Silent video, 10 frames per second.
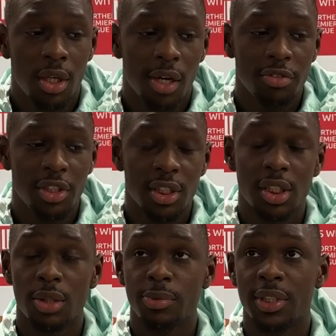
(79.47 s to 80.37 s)
obviously the
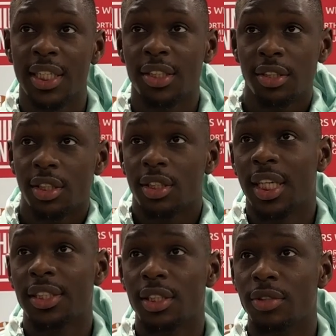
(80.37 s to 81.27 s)
club has had
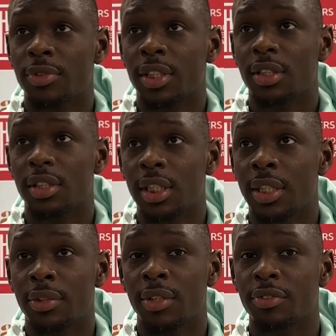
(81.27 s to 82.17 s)
success in the recent
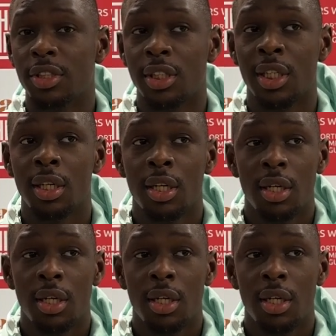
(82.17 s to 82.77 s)
year and obviously